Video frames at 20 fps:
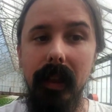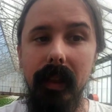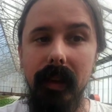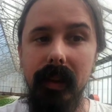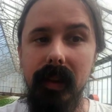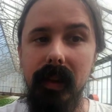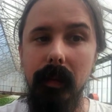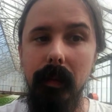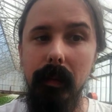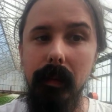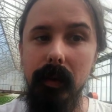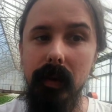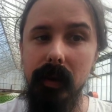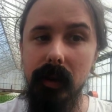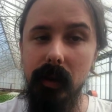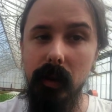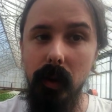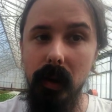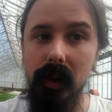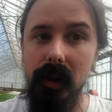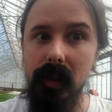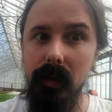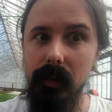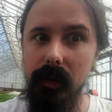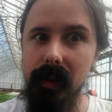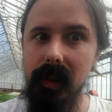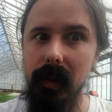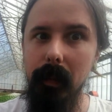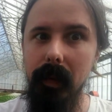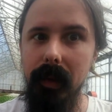it's the source
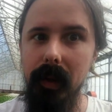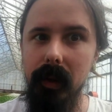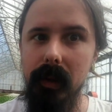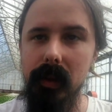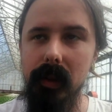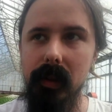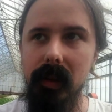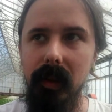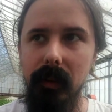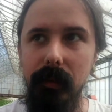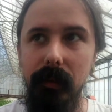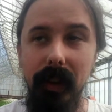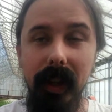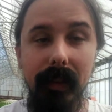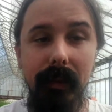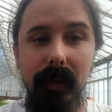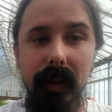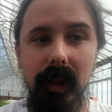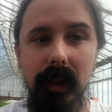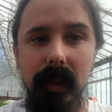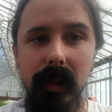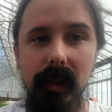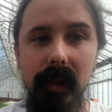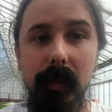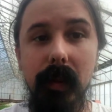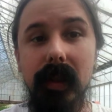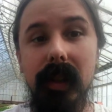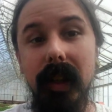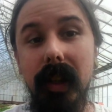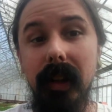for some of their flavor issues,
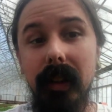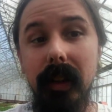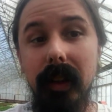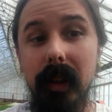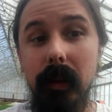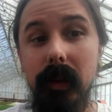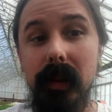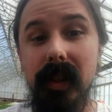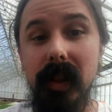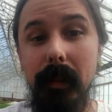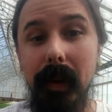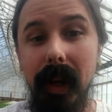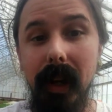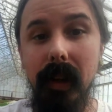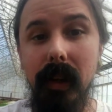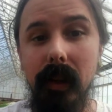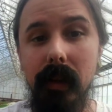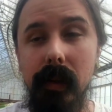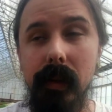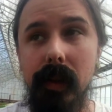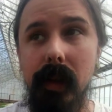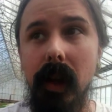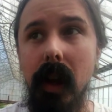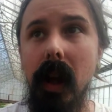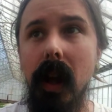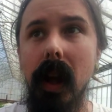particularly with tomatoes